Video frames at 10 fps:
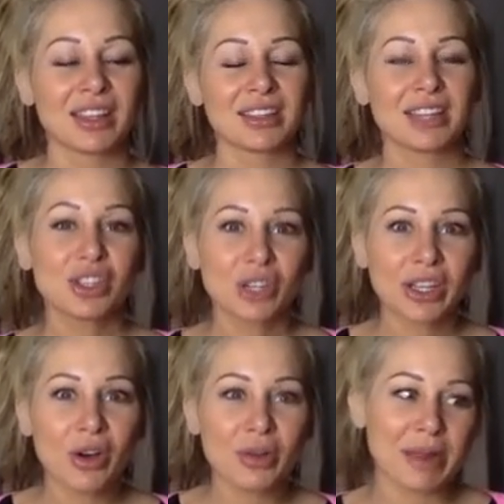Cedric,
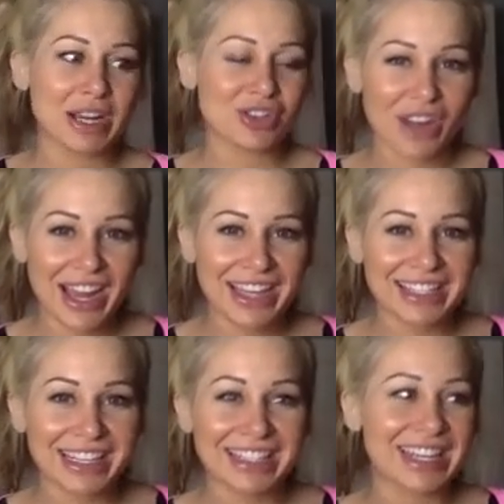hold my dress,
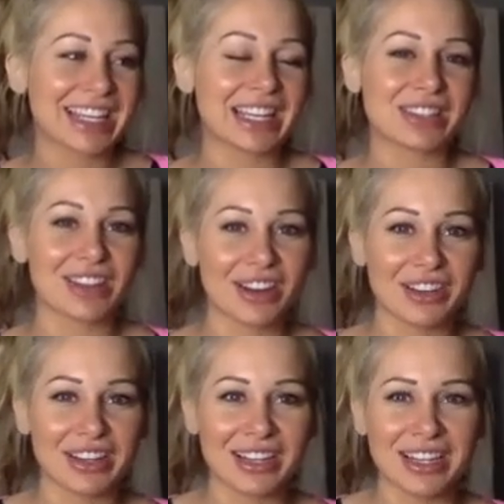like it's gonna get
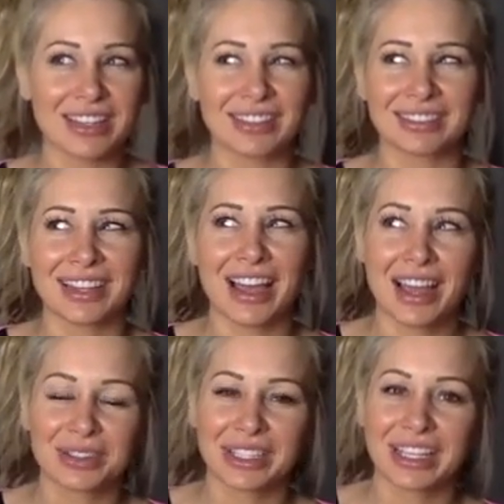dirty. And he's like, no, I
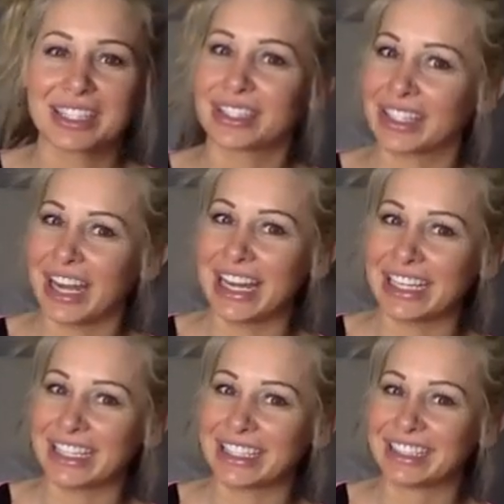don't think that's a good
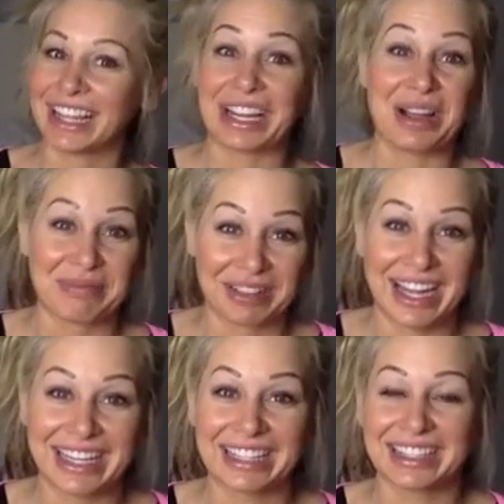idea. Like, I'm
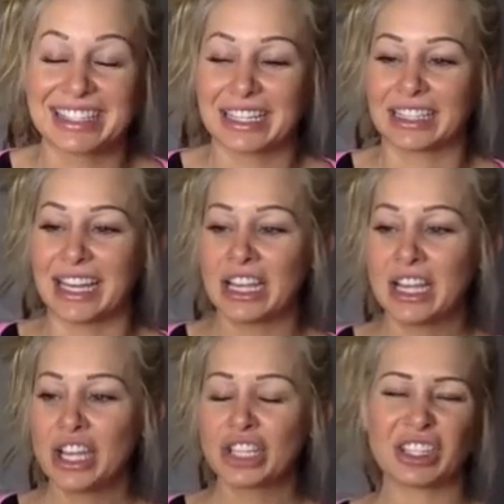glad he at least said that.
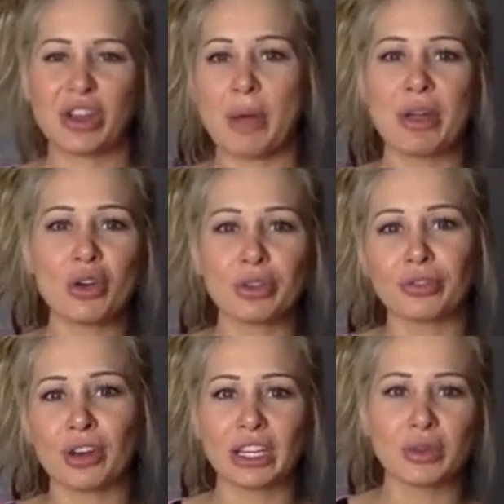So, like, no, I'm gonna hold the
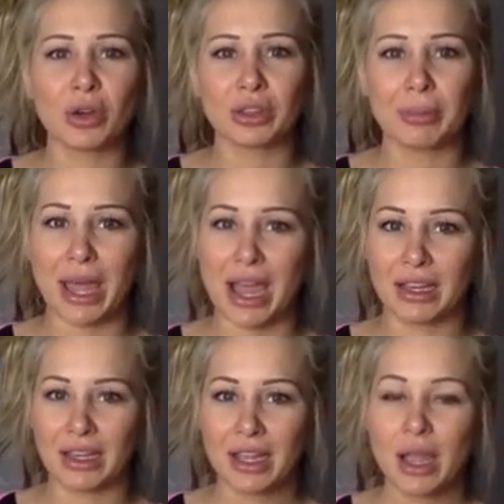front, you hold the back.
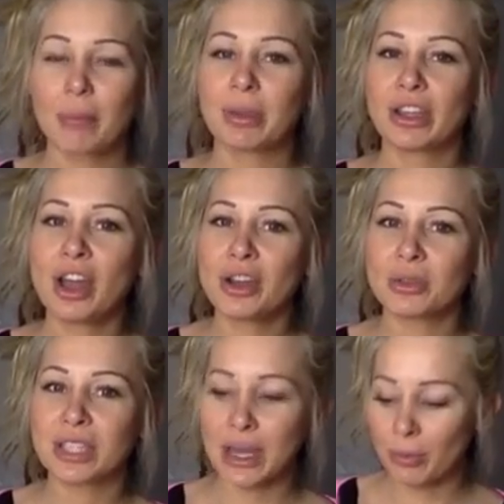But y'all
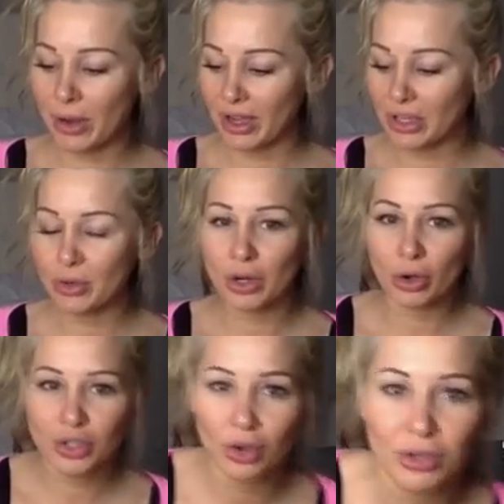know damn well you can
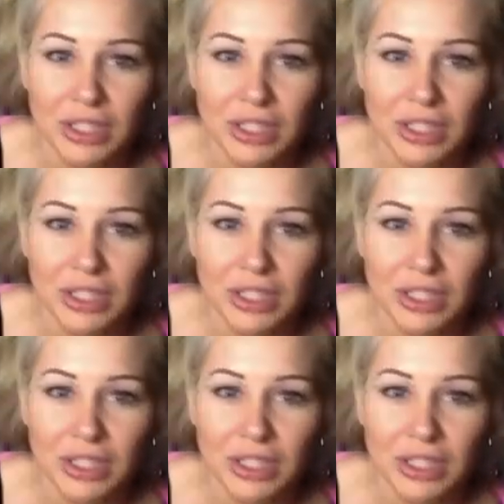hold your own